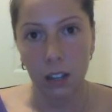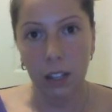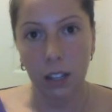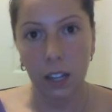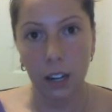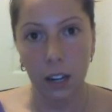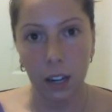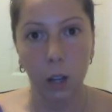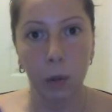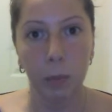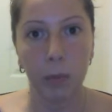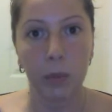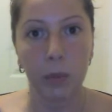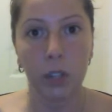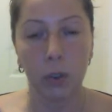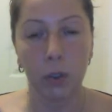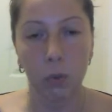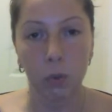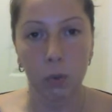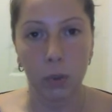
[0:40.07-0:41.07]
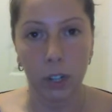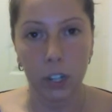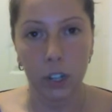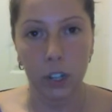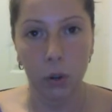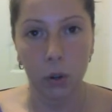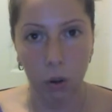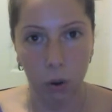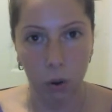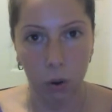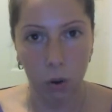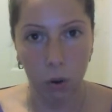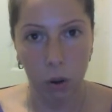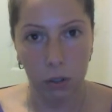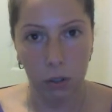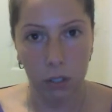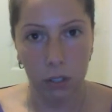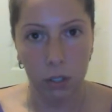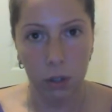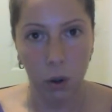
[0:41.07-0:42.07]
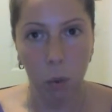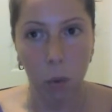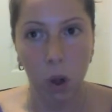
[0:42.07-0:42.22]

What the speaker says: that helps you reach your goals